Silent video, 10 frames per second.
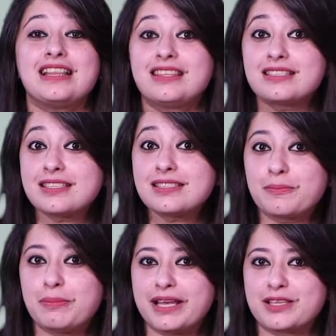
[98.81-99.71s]
This is the
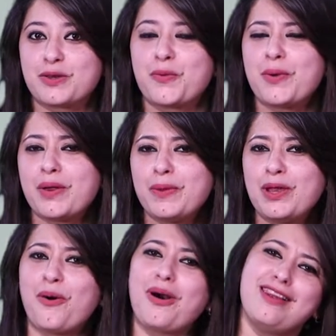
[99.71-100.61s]
place where we
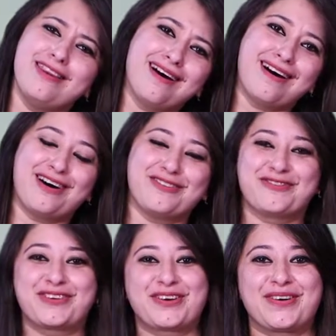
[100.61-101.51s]
all
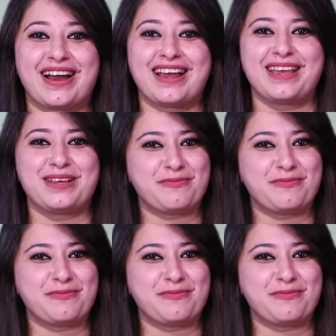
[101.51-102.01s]
laugh, cry,